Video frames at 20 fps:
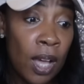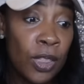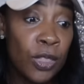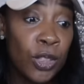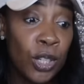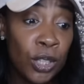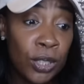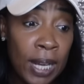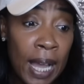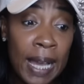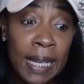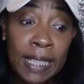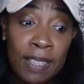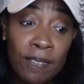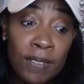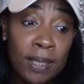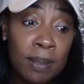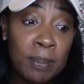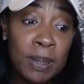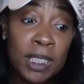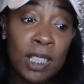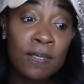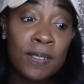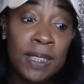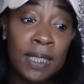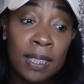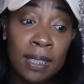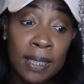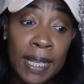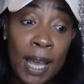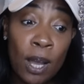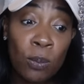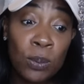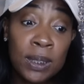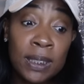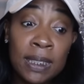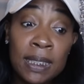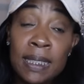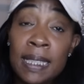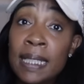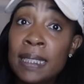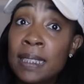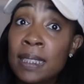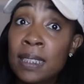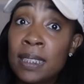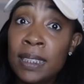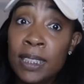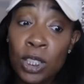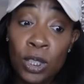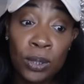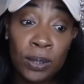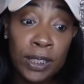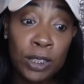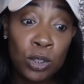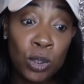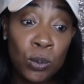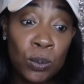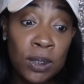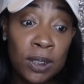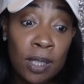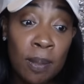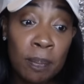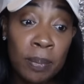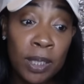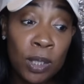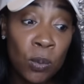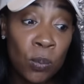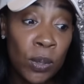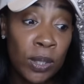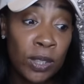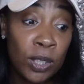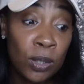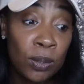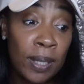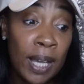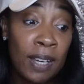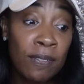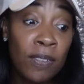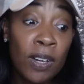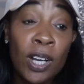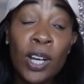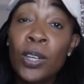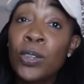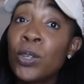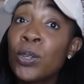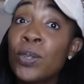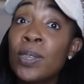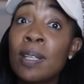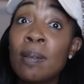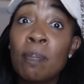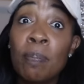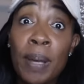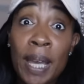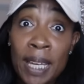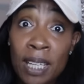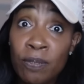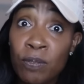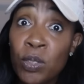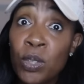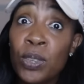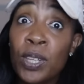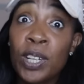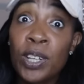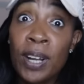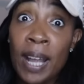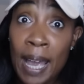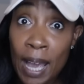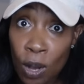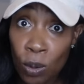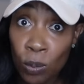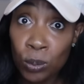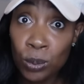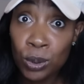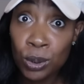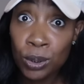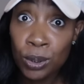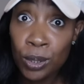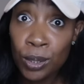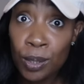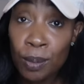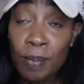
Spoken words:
They're not giving themselves an allowance to necessarily do something with their life other than pay for their house.